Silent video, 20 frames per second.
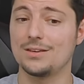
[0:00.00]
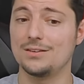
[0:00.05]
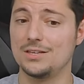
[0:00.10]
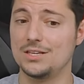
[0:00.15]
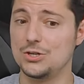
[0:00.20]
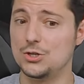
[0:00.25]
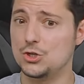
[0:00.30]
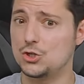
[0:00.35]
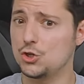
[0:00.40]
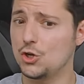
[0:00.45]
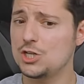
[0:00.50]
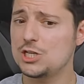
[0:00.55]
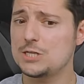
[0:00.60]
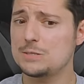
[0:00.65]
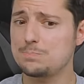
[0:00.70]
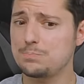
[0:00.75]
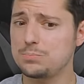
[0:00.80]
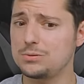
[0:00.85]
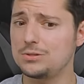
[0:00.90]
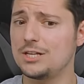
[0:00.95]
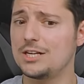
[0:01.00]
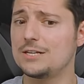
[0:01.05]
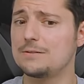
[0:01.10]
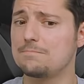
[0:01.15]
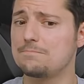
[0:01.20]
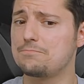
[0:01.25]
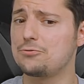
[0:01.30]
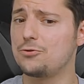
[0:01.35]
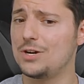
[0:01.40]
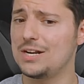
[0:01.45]
He should
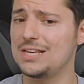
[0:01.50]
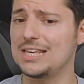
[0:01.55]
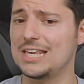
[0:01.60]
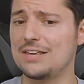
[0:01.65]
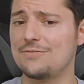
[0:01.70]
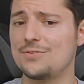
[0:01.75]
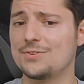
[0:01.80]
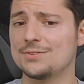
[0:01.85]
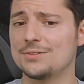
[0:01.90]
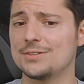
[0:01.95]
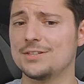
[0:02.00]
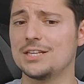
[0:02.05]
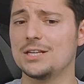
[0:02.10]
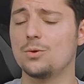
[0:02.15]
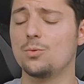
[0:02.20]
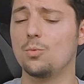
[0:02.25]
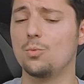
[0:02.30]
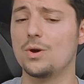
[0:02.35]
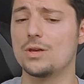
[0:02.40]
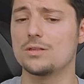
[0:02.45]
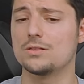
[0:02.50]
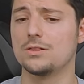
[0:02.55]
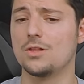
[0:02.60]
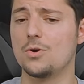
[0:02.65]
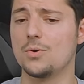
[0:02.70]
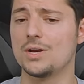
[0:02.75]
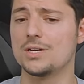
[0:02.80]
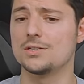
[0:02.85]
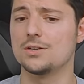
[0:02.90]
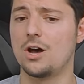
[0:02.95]
split pretty evenly with
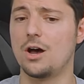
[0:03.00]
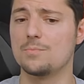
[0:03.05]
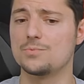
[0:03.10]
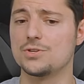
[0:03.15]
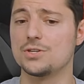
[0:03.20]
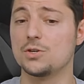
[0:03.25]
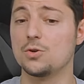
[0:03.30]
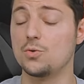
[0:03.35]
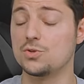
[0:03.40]
Logan Thompson,